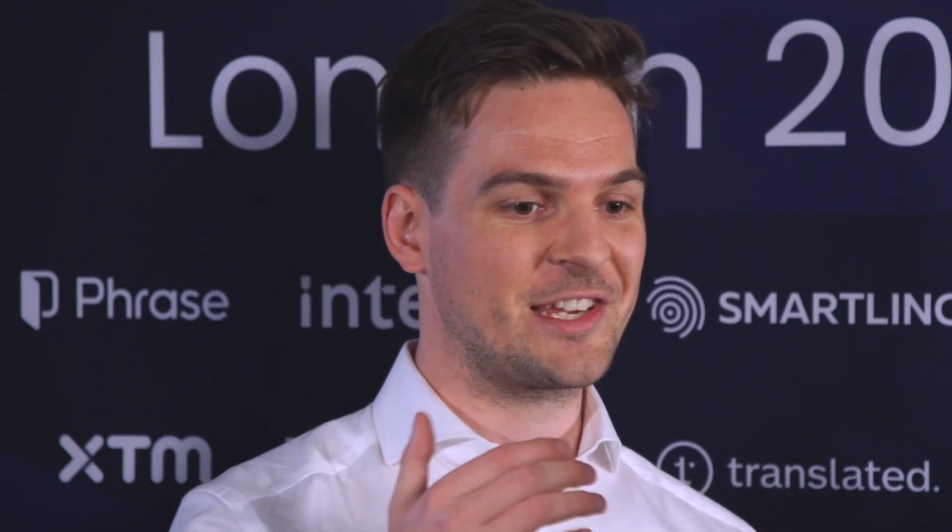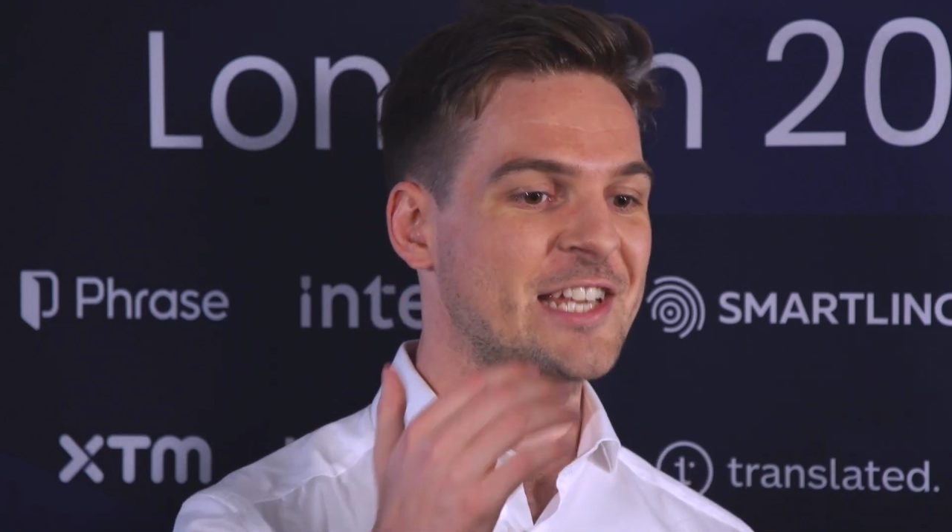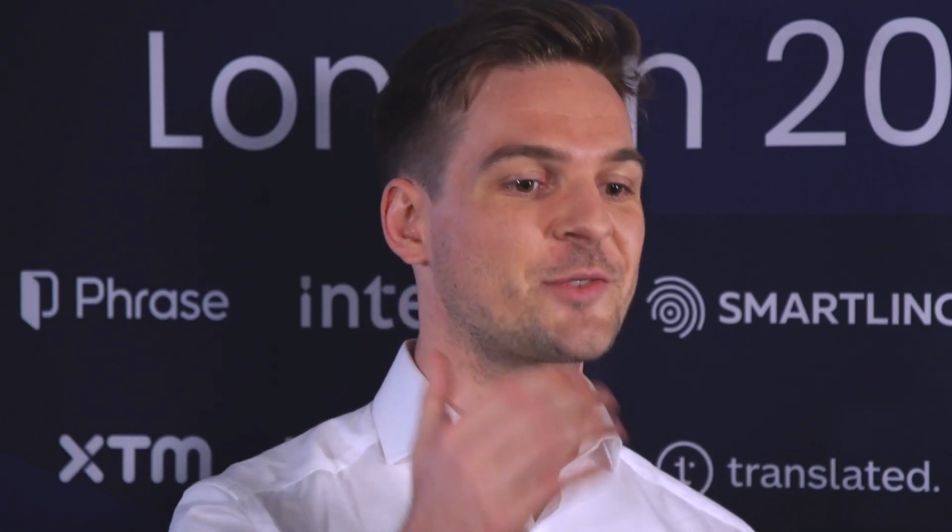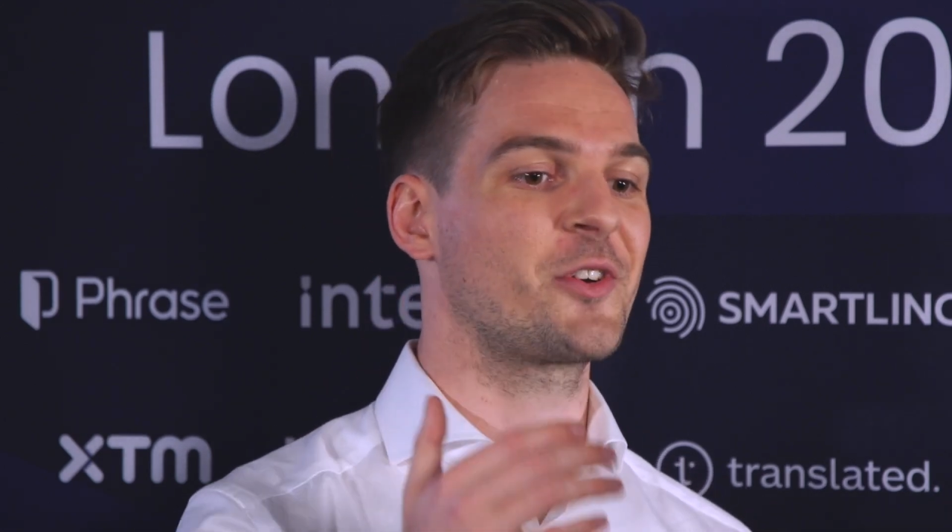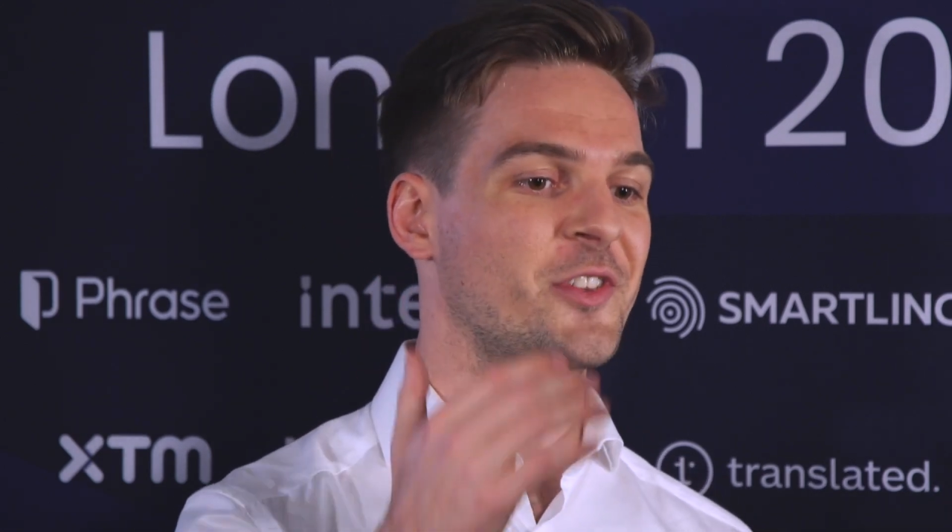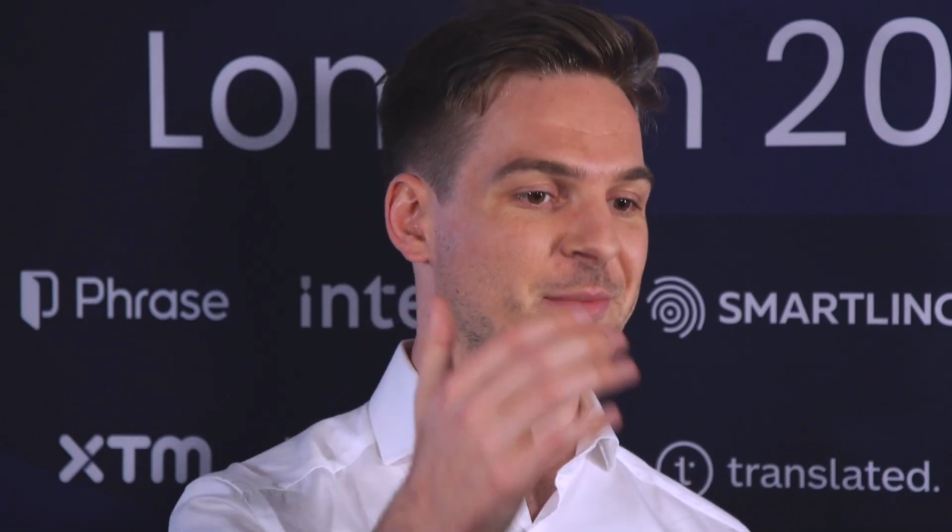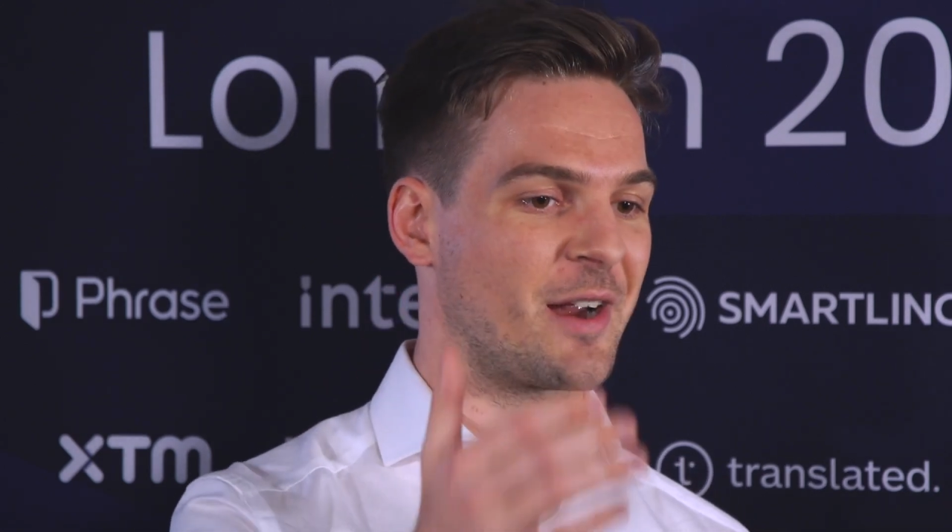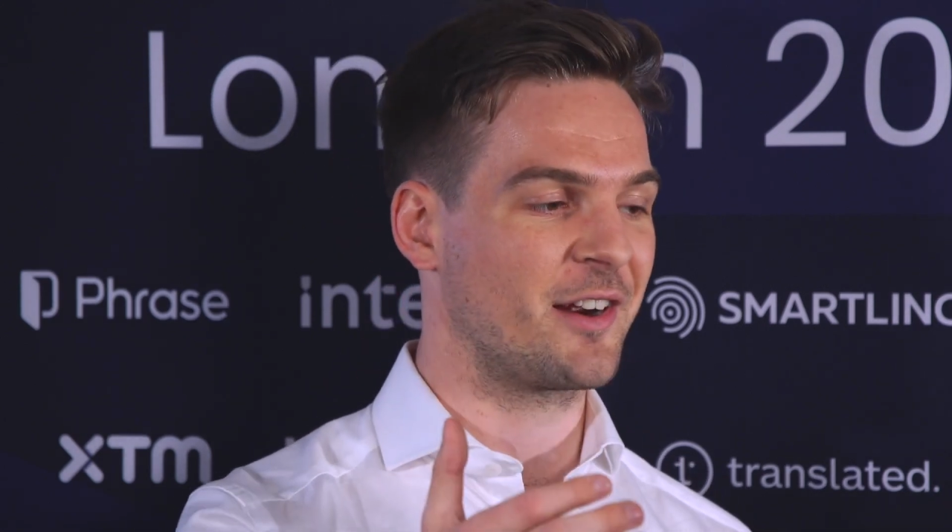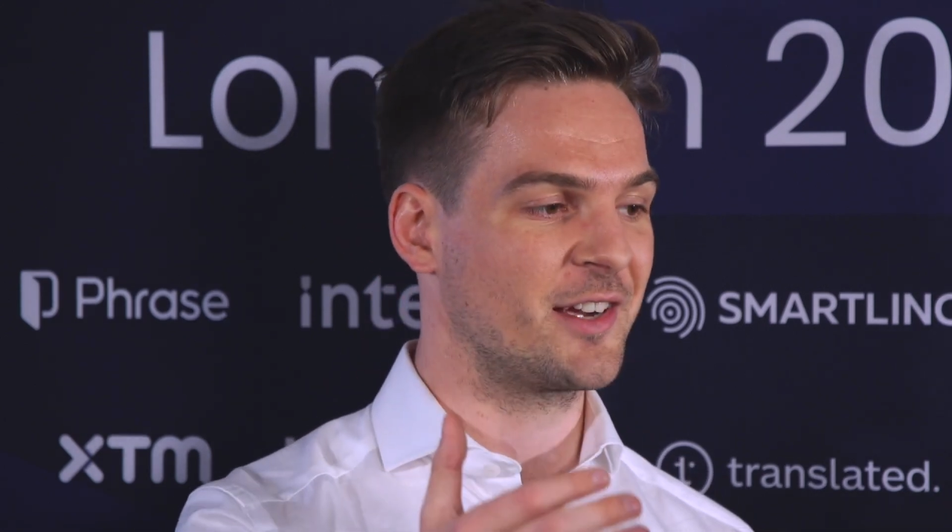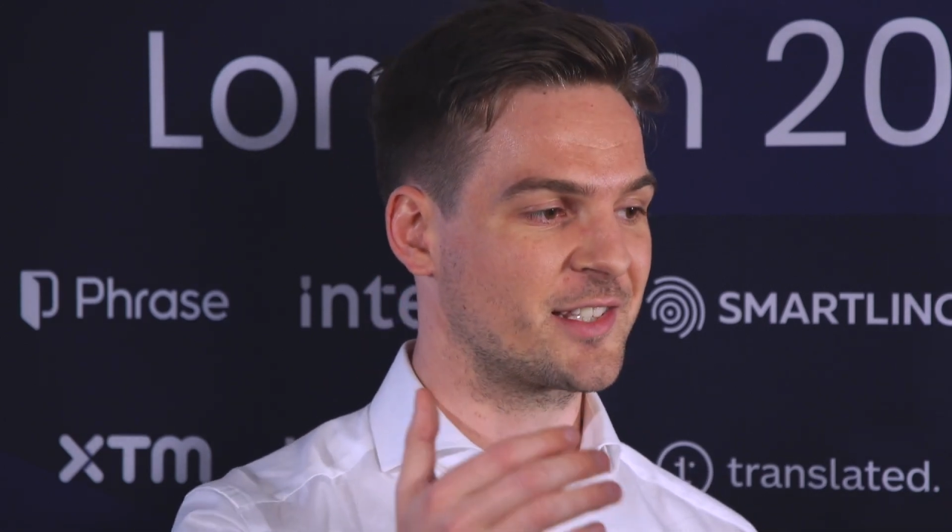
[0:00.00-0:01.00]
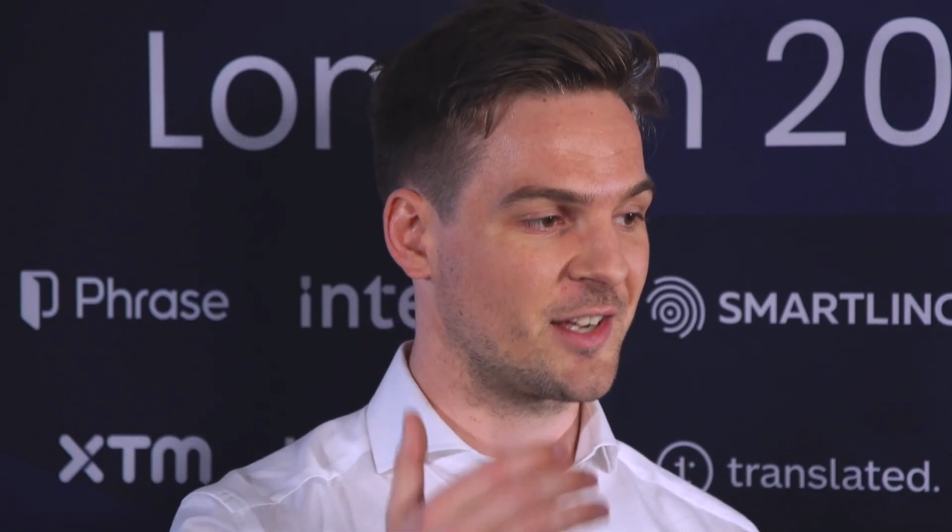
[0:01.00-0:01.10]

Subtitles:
each one of these barriers.